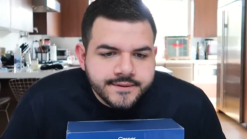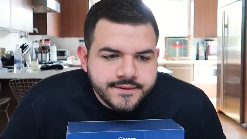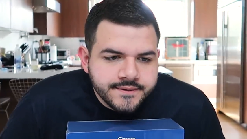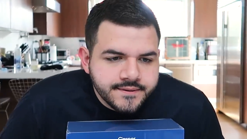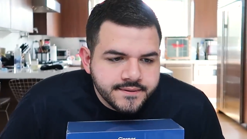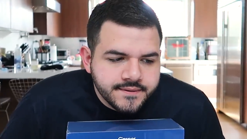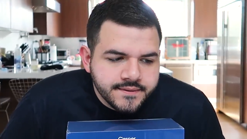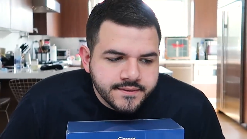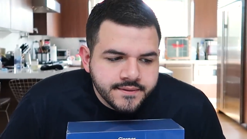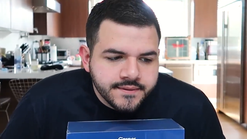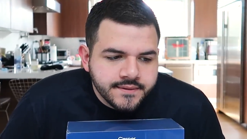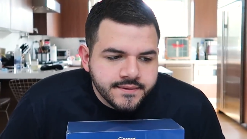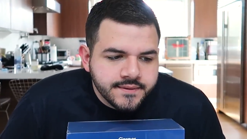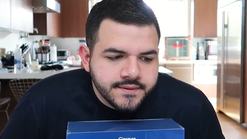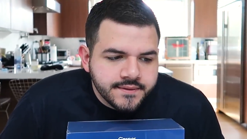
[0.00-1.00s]

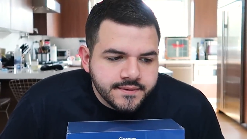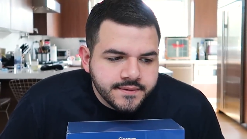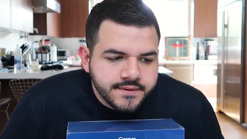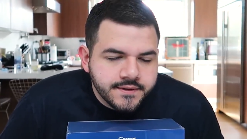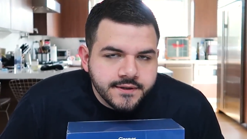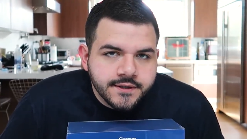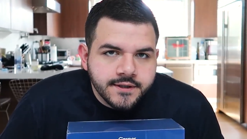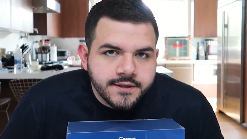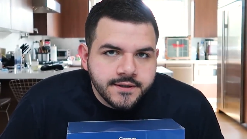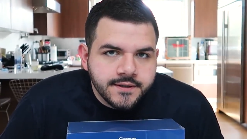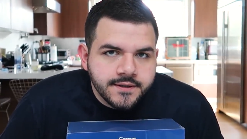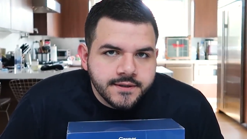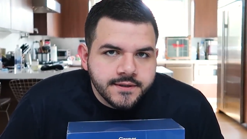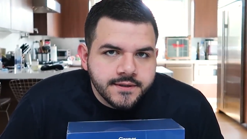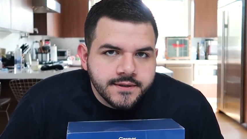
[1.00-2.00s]

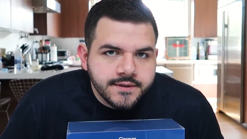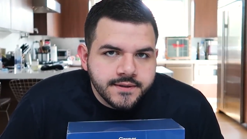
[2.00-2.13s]
Nobody speaks.